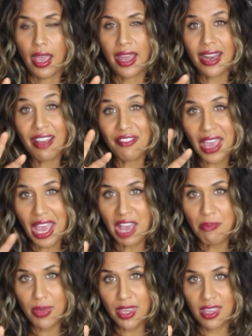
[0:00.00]
and have
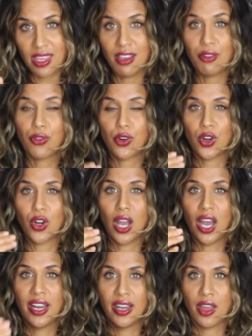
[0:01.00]
empathy
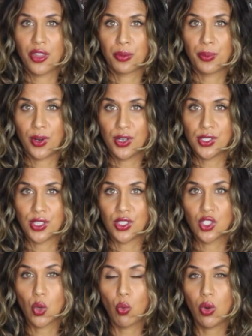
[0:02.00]
for another
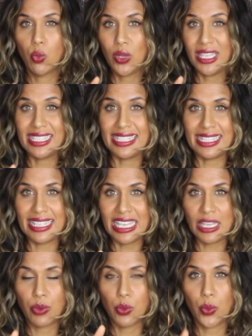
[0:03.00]
person. So when we
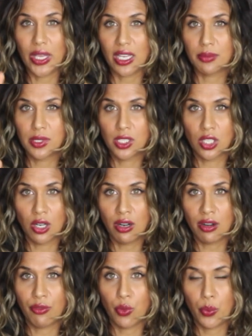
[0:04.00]
see, when we
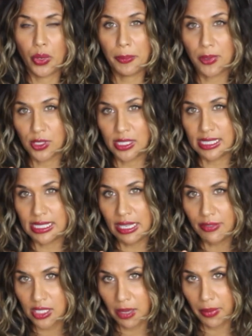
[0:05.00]
observe, when we
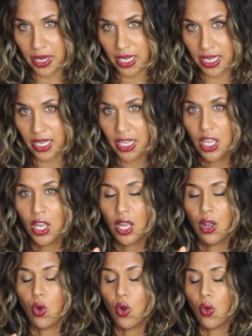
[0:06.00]
perceive somebody
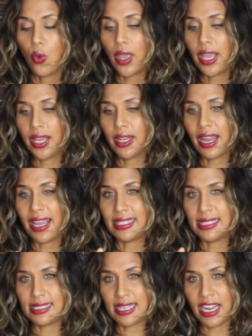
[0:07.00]
in a
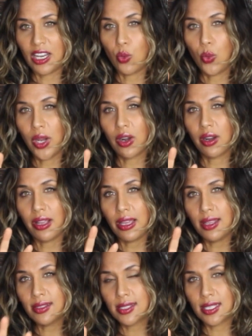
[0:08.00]
state, we are
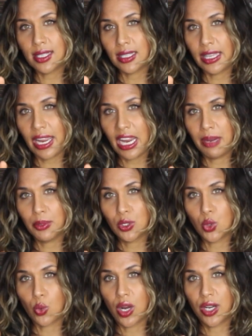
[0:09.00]
instantly able
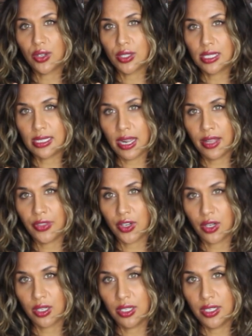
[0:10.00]
to understand
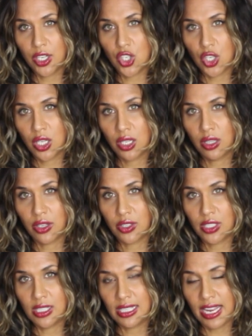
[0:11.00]
their condition, their
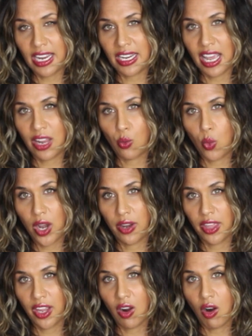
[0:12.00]
state, and
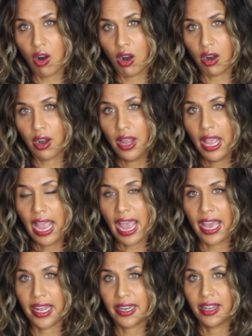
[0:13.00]
where they are.
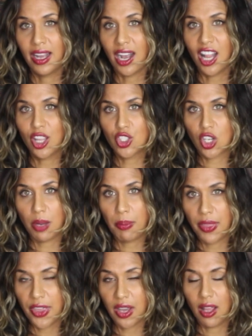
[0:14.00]
And
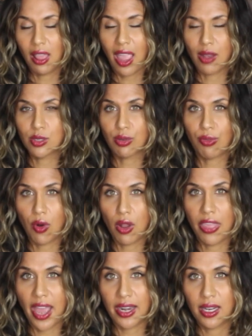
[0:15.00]
Alochikapitta allows for
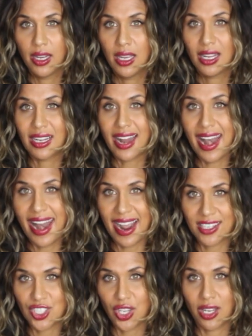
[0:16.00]
that
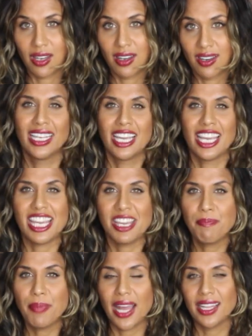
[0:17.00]
connection.
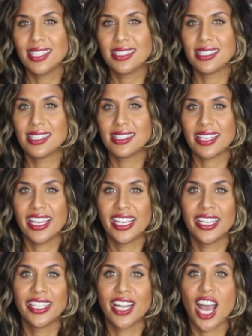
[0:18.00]
Imbalances
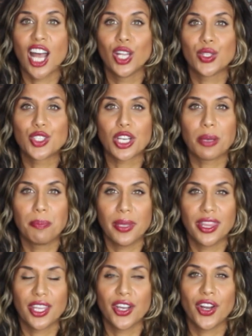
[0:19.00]
in
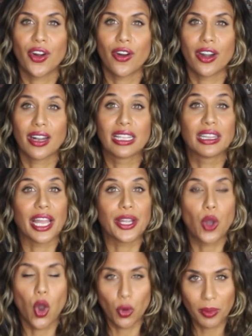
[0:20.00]
Alochikapitta are
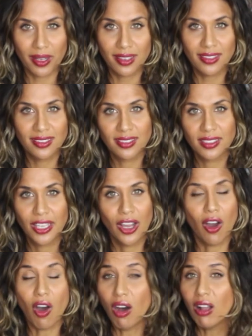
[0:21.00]
glaucoma,
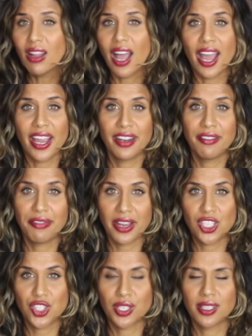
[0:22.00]
all eye
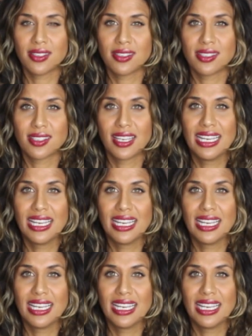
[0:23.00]
infections,